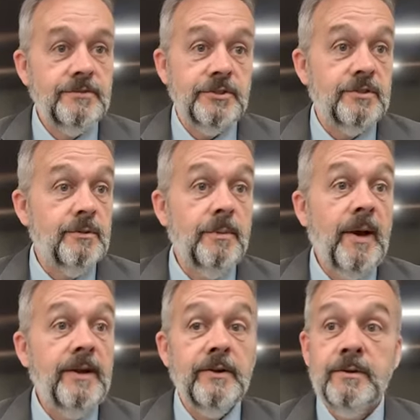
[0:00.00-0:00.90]
Just a
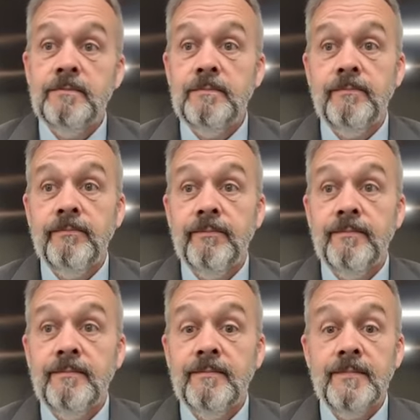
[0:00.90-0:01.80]
reminder
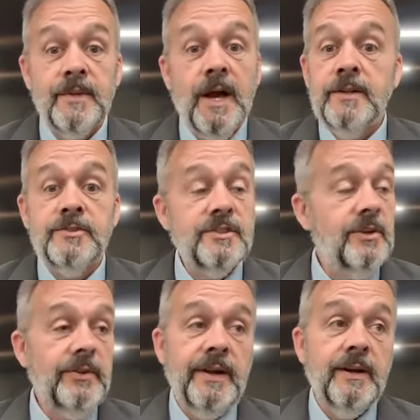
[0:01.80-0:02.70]
God's
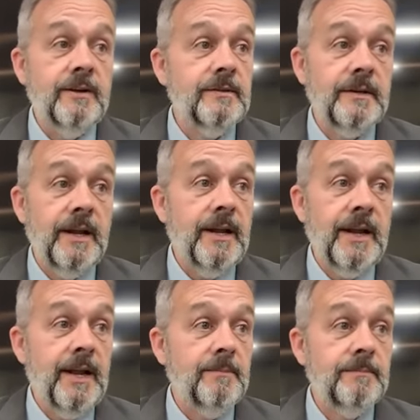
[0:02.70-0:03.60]
still there,
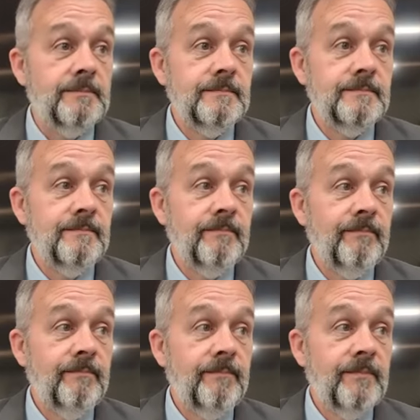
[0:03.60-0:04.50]
Ahab.
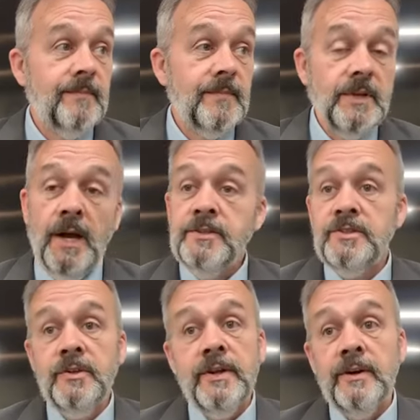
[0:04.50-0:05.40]
God's
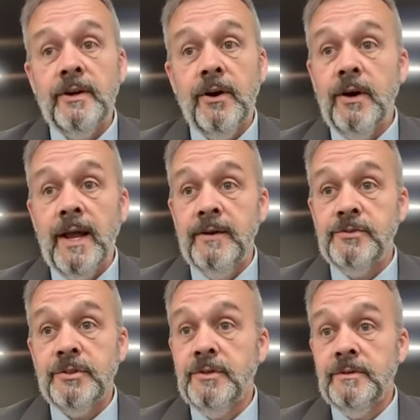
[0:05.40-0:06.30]
still there in our
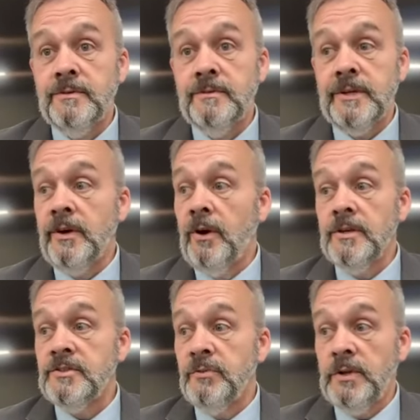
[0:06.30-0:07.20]
lives too,
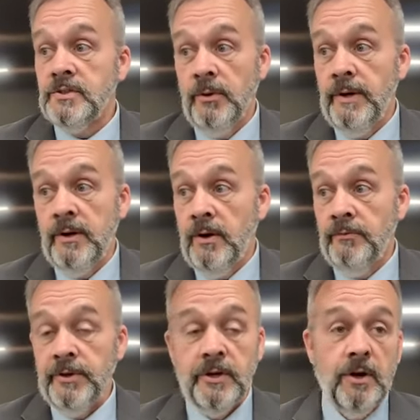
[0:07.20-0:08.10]
regardless of what's going
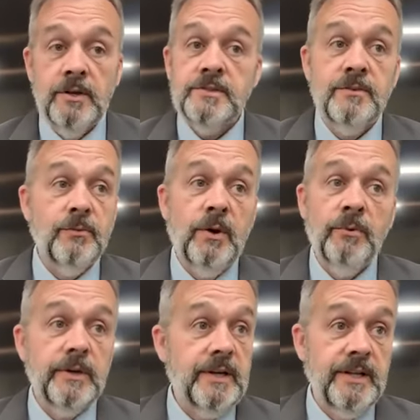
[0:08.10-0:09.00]
on, regardless of what
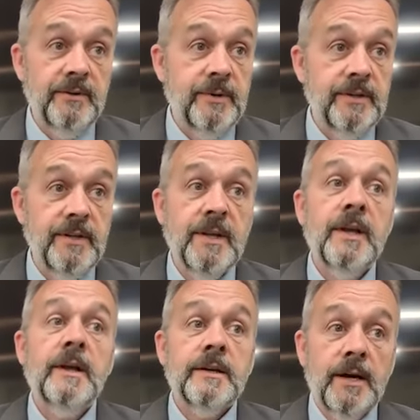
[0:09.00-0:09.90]
we're dealing with.
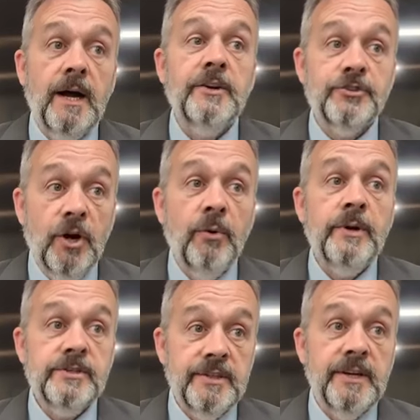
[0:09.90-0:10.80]
God is
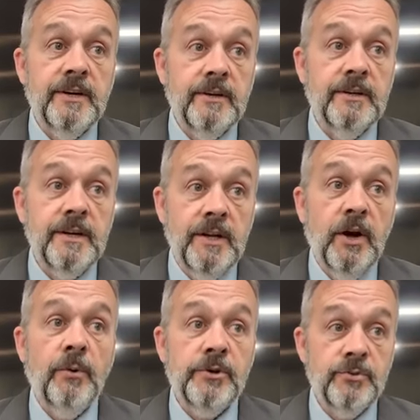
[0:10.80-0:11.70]
always there and
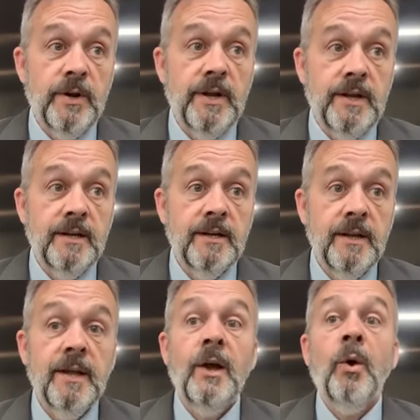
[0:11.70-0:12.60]
always ready
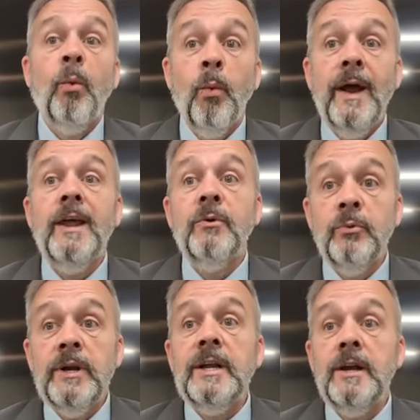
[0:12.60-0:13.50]
when
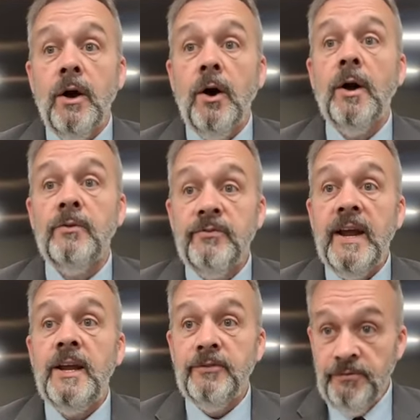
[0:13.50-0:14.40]
we are
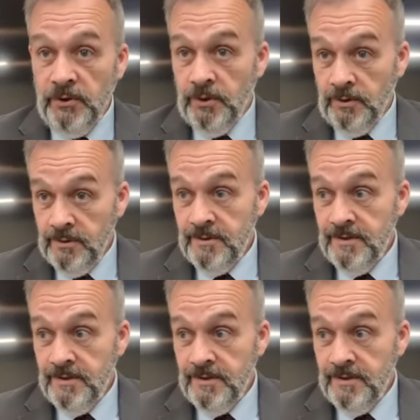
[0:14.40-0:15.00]
faithful.